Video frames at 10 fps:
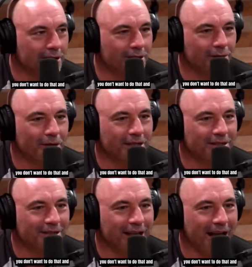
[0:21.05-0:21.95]
you, you don't want to
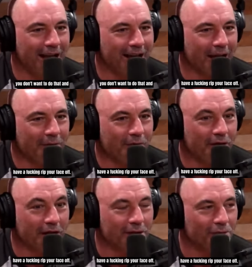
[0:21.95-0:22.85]
do that and have a
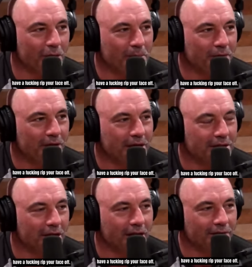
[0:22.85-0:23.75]
fucking rip your face
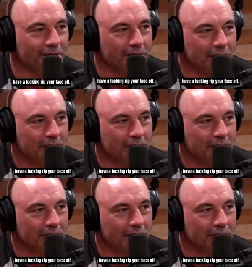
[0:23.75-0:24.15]
yeah. off.